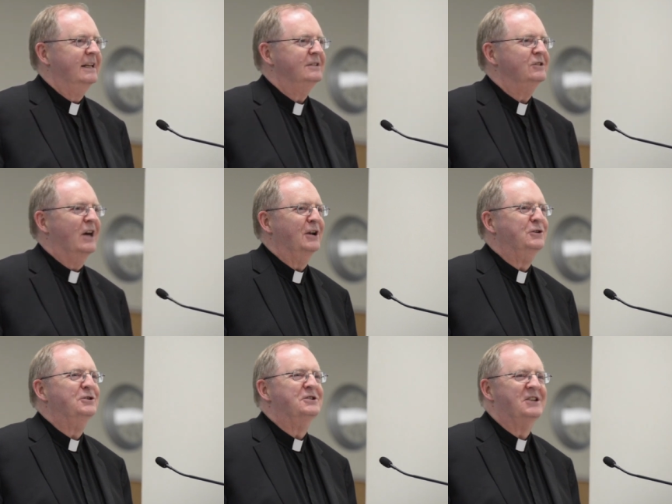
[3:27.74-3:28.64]
It's not a
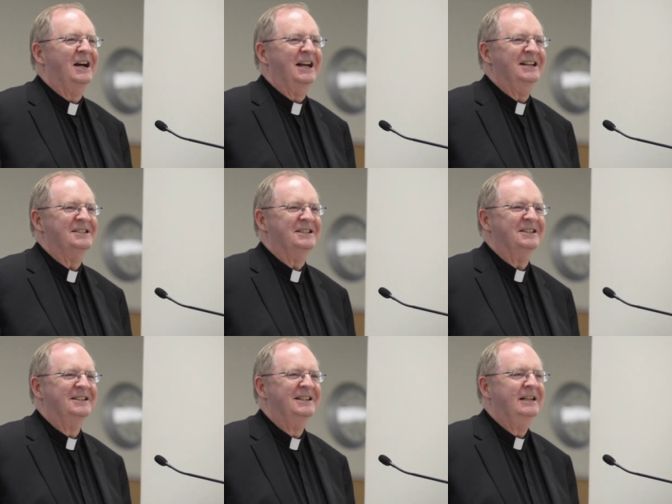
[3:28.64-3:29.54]
good sign, is it?
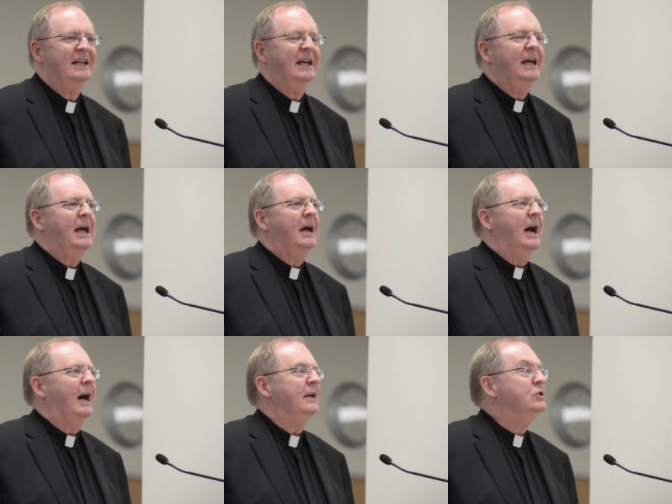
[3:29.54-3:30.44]

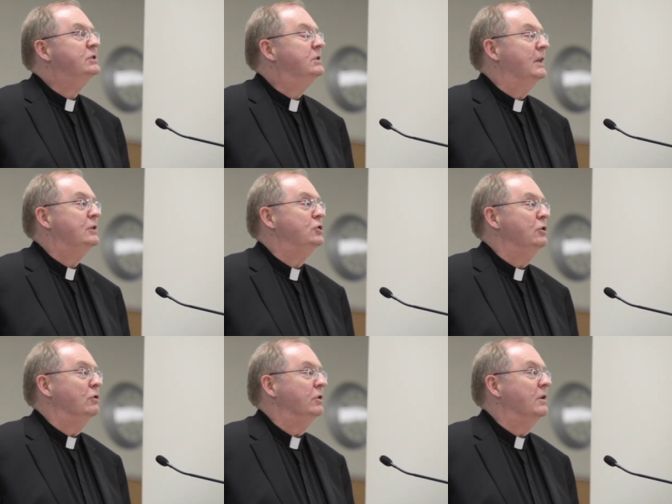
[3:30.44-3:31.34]
No. Just to let you
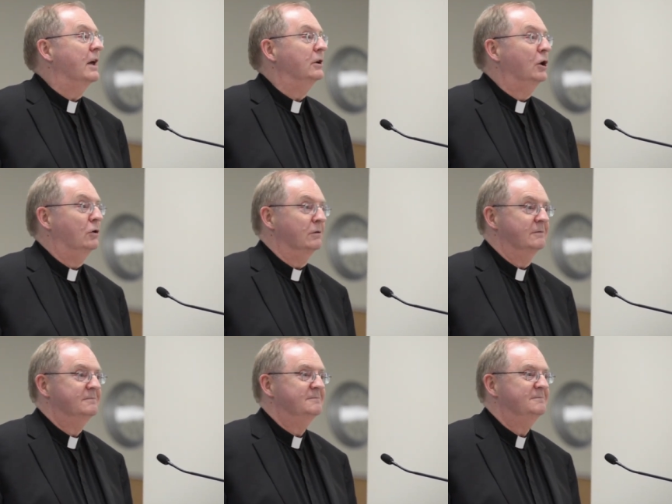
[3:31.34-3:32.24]
know, you're not alone.
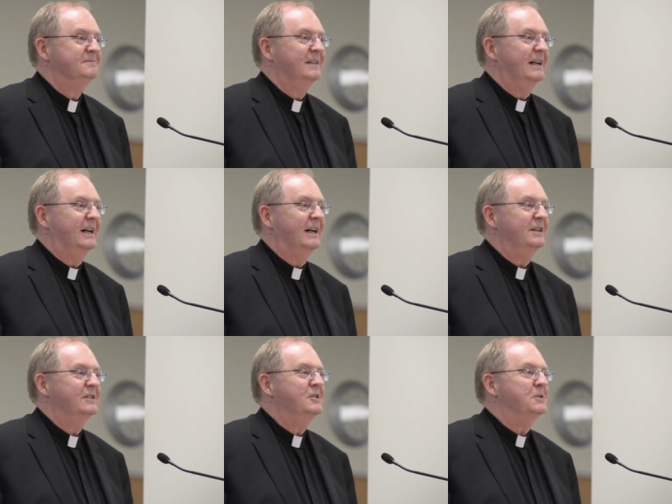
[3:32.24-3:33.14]

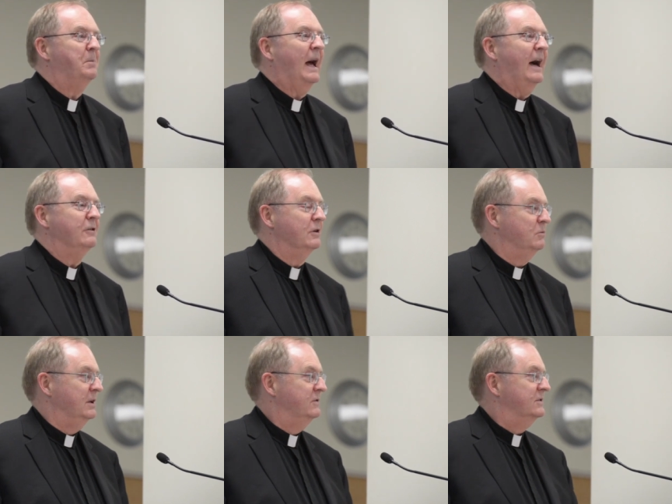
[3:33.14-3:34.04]
This is a
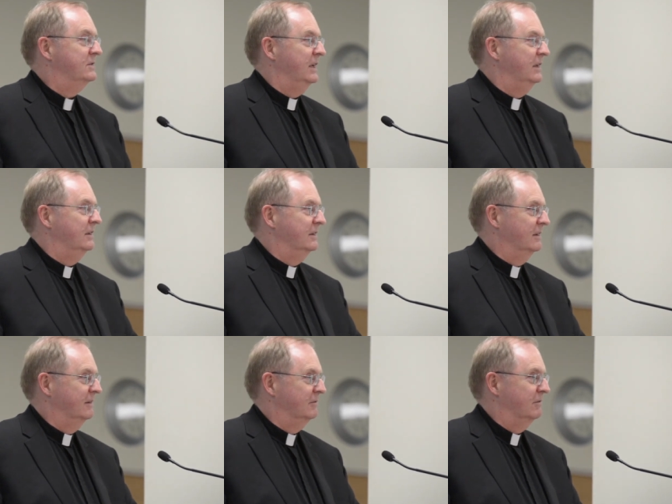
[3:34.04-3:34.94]
pattern we've seen
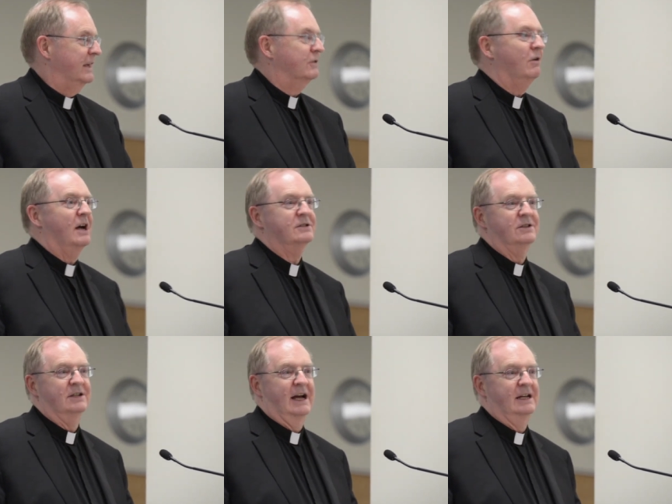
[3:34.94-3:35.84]
right across
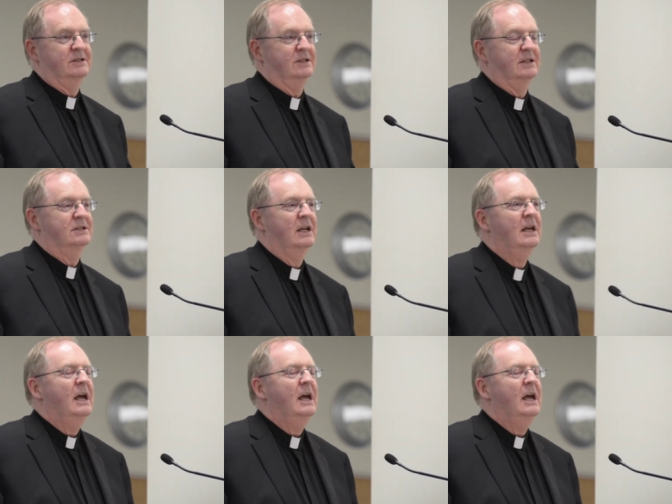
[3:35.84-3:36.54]
the diocese.